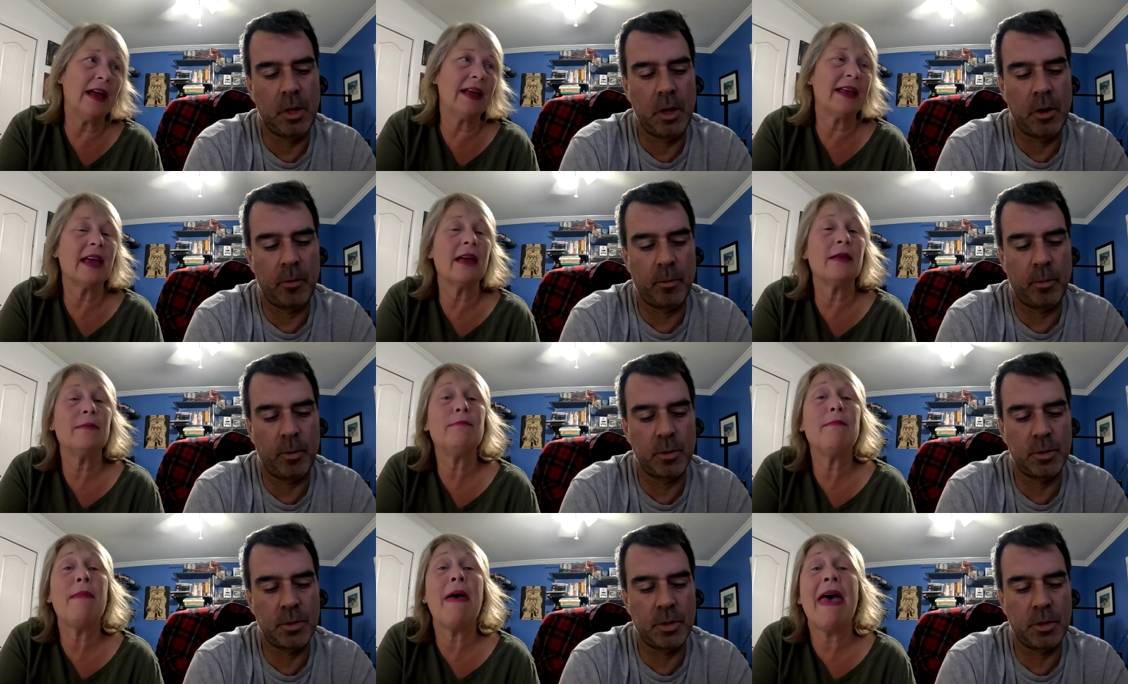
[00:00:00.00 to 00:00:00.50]

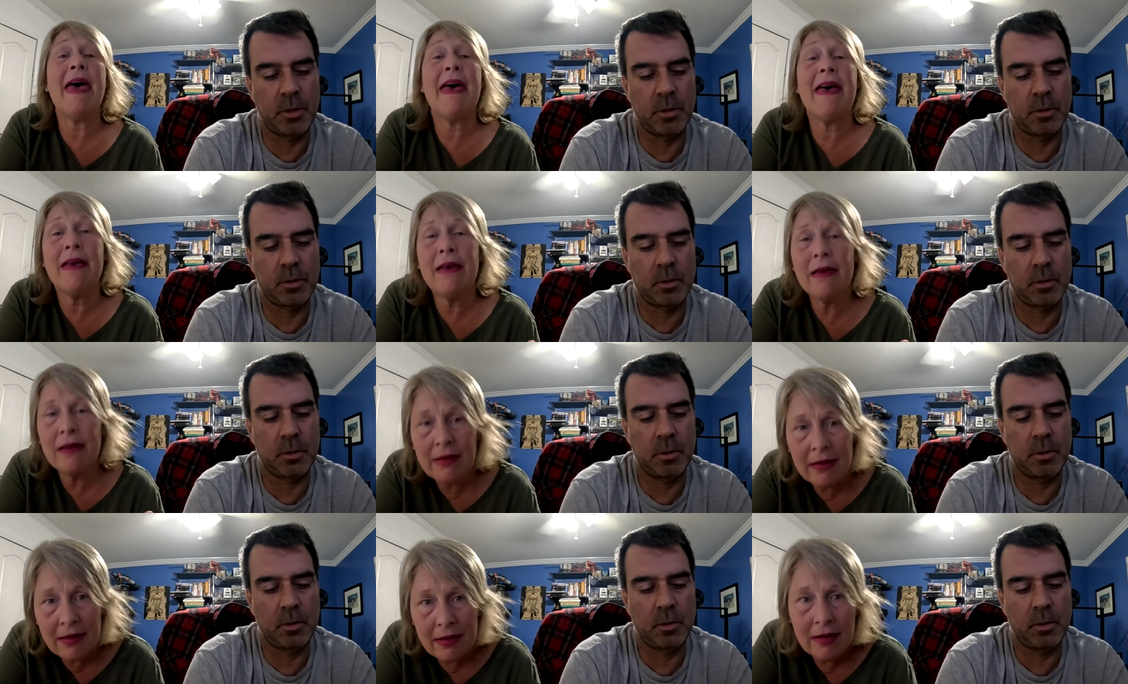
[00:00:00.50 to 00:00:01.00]
Speaker 1: Again, yeah,
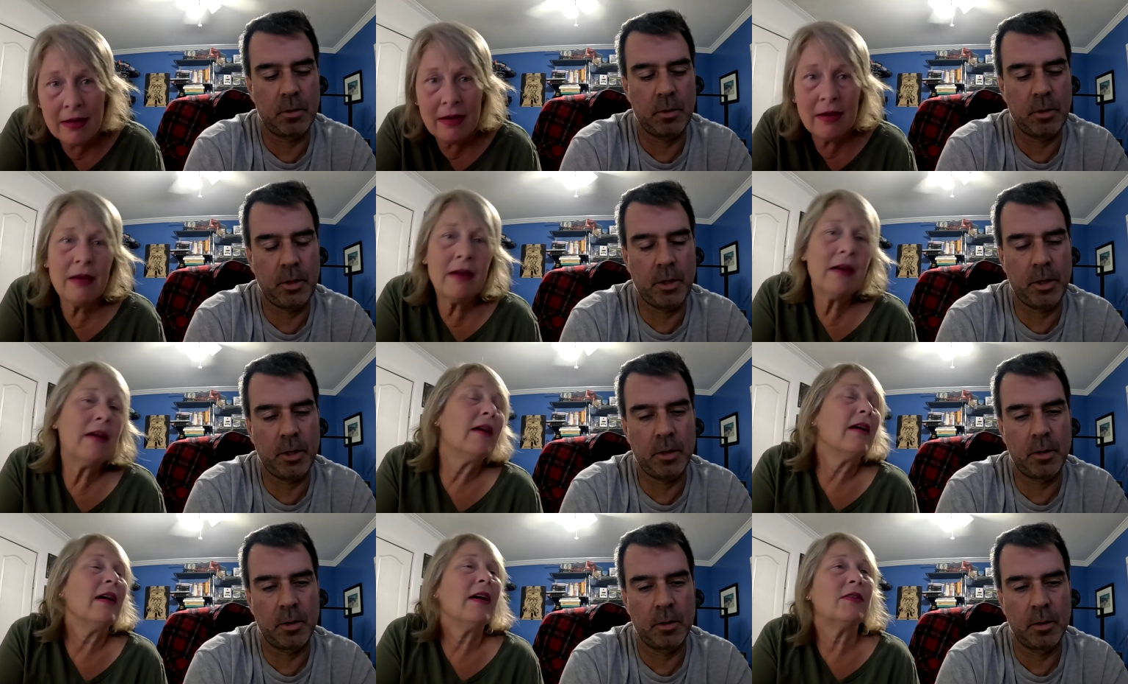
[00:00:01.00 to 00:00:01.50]
meh.
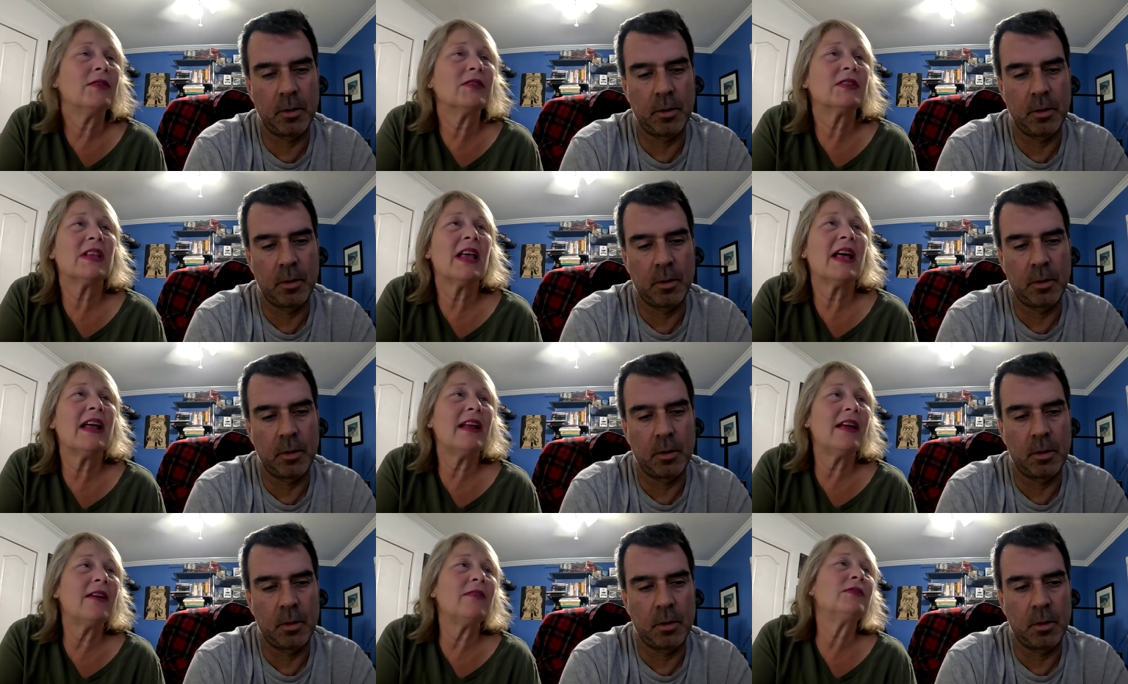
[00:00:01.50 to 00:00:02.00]
Yeah. It
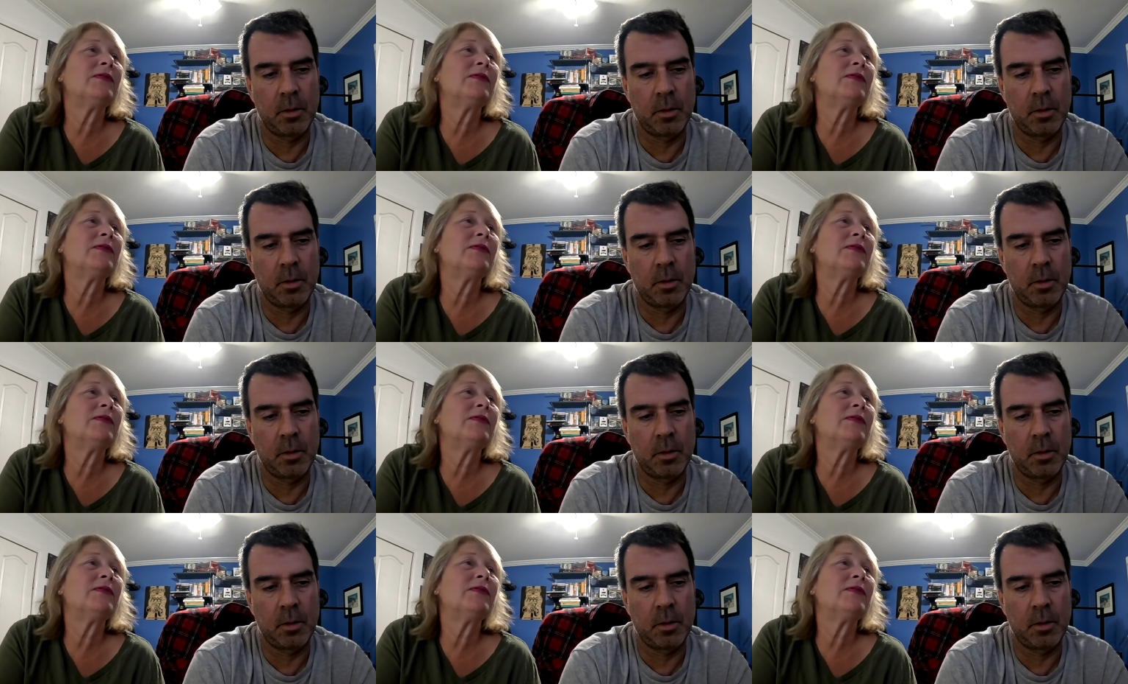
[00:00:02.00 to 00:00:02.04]
was a lot. It